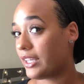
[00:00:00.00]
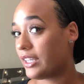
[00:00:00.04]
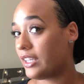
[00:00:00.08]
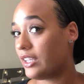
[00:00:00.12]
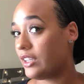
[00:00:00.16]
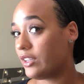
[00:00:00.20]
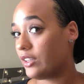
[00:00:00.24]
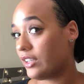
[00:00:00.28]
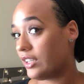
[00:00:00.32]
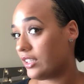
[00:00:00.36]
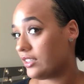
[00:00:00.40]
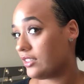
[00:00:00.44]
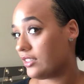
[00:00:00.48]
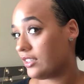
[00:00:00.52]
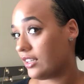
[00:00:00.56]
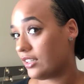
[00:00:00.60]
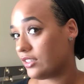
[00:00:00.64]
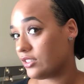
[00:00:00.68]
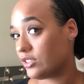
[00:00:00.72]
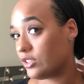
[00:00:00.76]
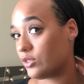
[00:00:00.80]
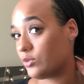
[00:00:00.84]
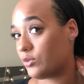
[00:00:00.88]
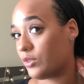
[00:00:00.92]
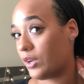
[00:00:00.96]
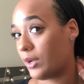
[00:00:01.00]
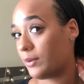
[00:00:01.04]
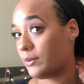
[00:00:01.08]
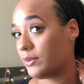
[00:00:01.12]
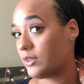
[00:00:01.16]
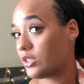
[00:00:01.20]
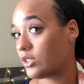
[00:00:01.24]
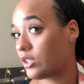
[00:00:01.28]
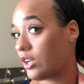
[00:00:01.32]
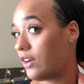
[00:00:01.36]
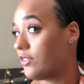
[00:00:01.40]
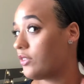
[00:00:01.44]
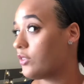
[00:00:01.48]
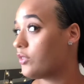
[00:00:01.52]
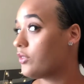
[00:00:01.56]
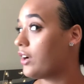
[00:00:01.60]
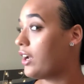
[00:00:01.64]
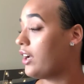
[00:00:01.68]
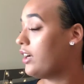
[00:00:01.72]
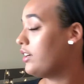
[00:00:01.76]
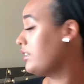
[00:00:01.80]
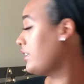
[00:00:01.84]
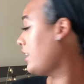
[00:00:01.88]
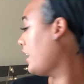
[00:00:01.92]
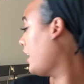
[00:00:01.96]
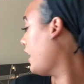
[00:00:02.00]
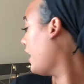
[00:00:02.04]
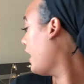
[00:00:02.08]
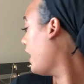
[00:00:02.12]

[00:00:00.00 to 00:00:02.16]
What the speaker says: here, and then I just wrap the scarf around,